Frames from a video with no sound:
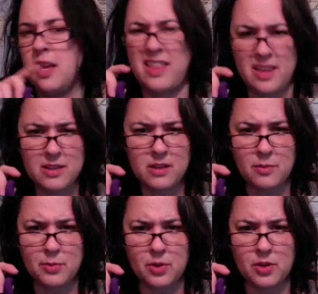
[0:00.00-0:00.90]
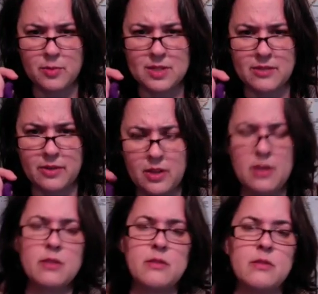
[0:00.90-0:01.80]
I think it's called Pearl of the
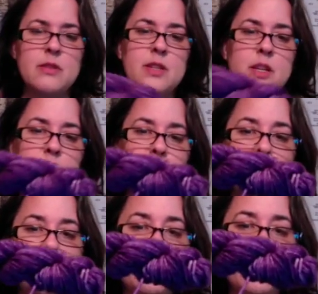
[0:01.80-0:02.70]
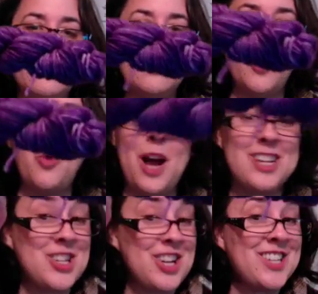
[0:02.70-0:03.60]
Pacific. It's on YouTube. I
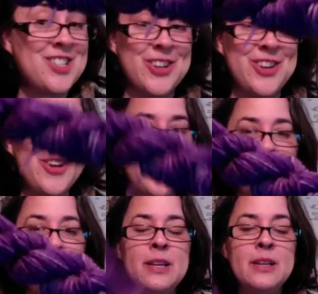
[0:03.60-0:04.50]
watch it, I should know.